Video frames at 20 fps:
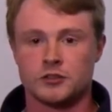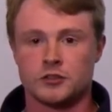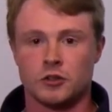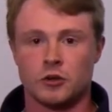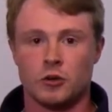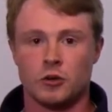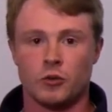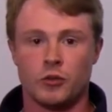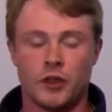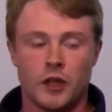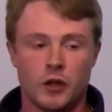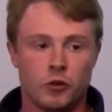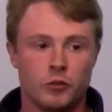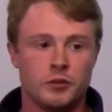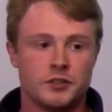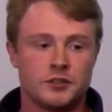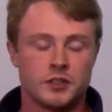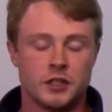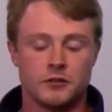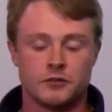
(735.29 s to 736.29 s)
so they will
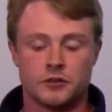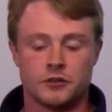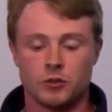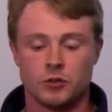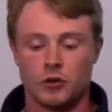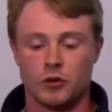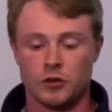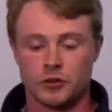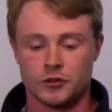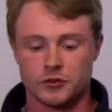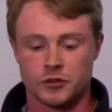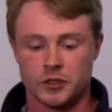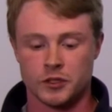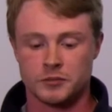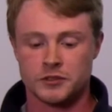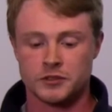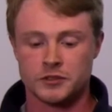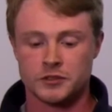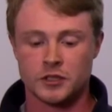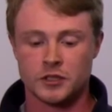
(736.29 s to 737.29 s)
be safe too on their
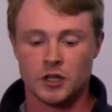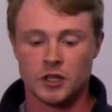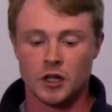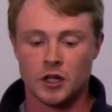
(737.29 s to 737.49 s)
trips.